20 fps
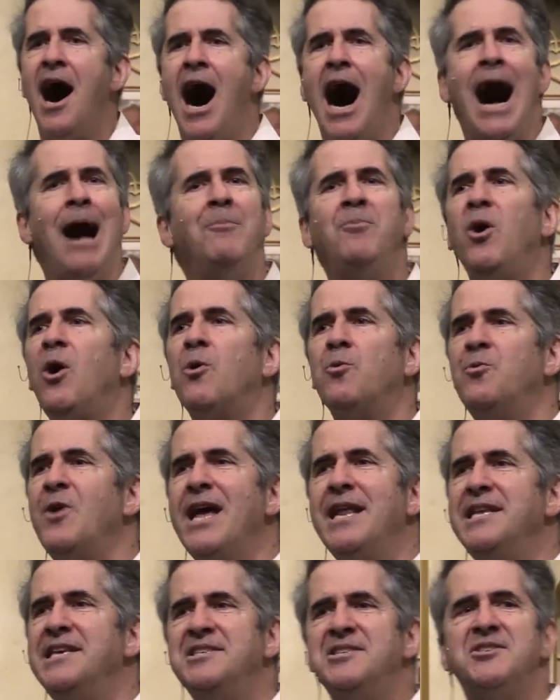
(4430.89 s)
I'm
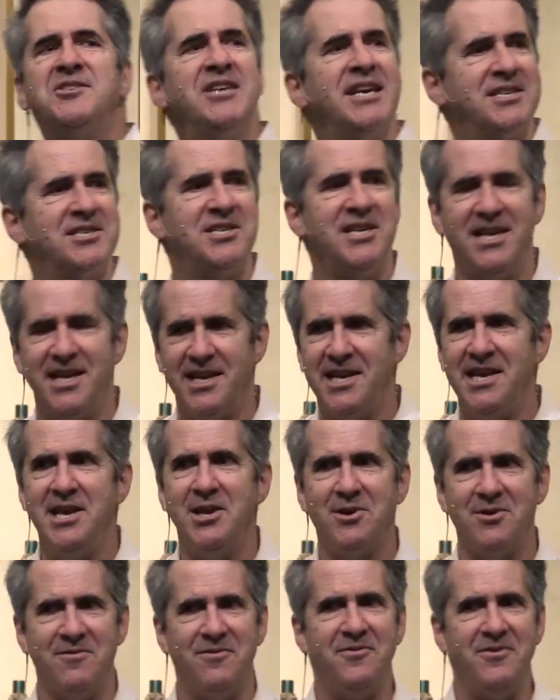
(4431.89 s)
already 60, and he
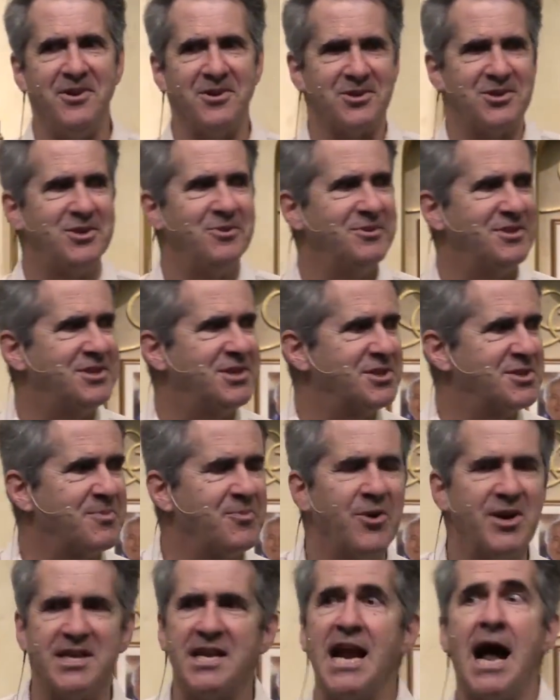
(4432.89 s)
could feel she was
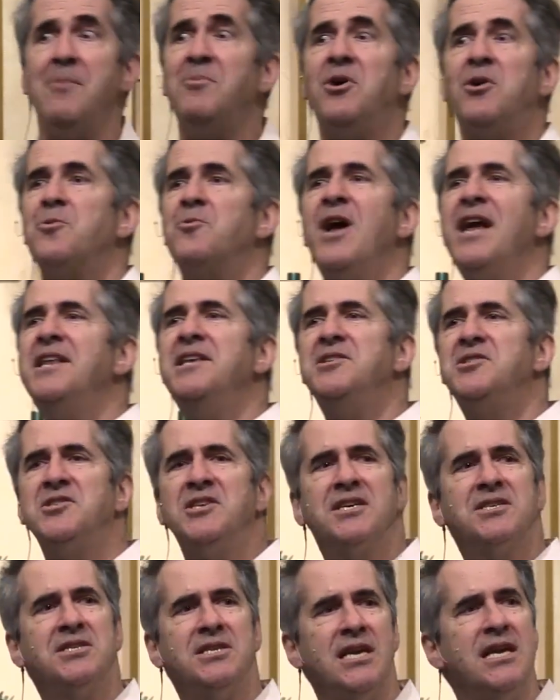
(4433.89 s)
disappointed. I'm already
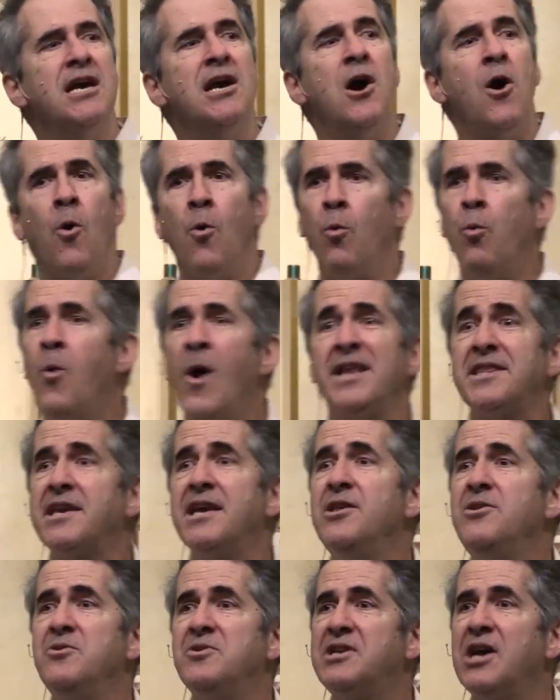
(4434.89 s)
60. What
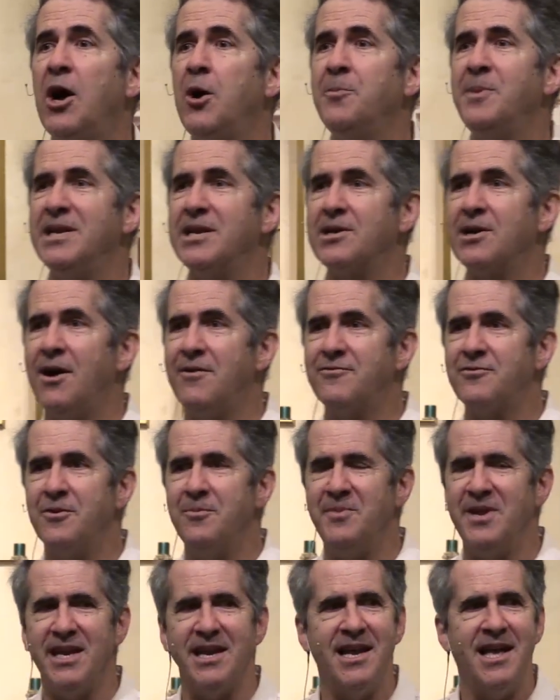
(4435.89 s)
can you tell me to
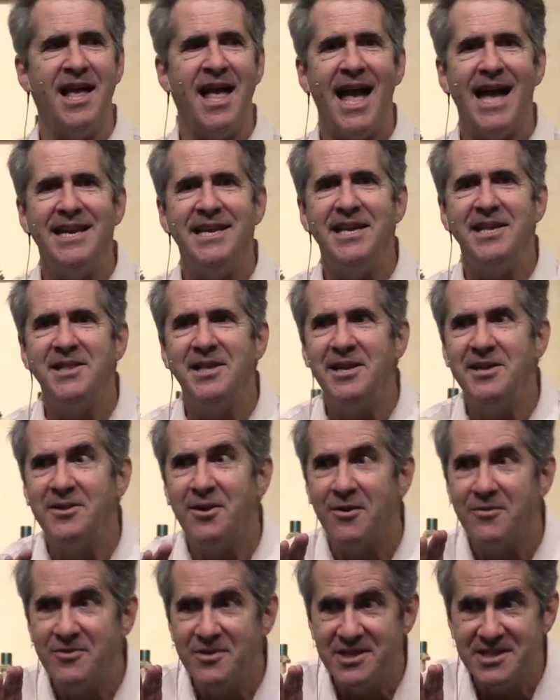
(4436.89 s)
comfort me? And he leaned
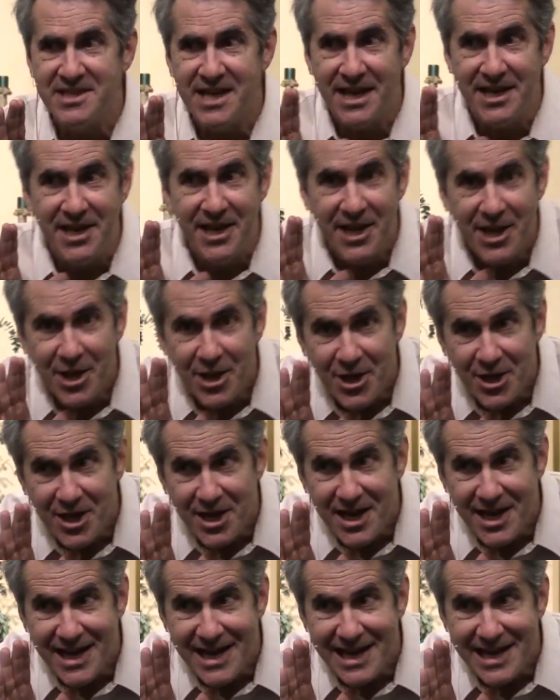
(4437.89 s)
over and said,
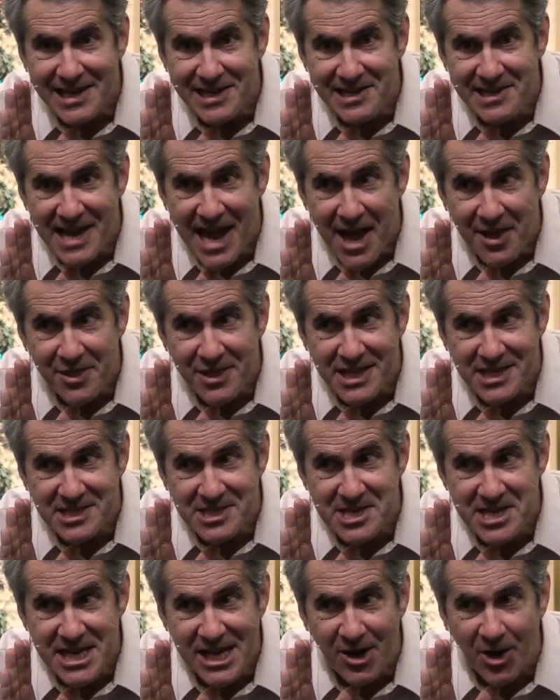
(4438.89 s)
death
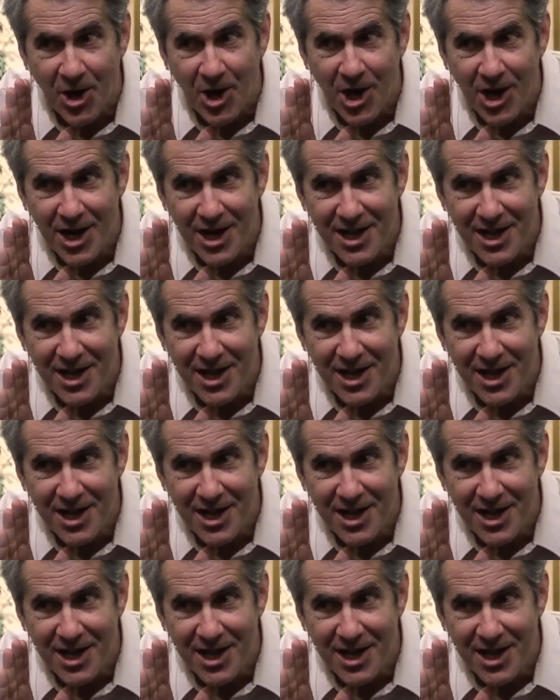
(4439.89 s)
is near.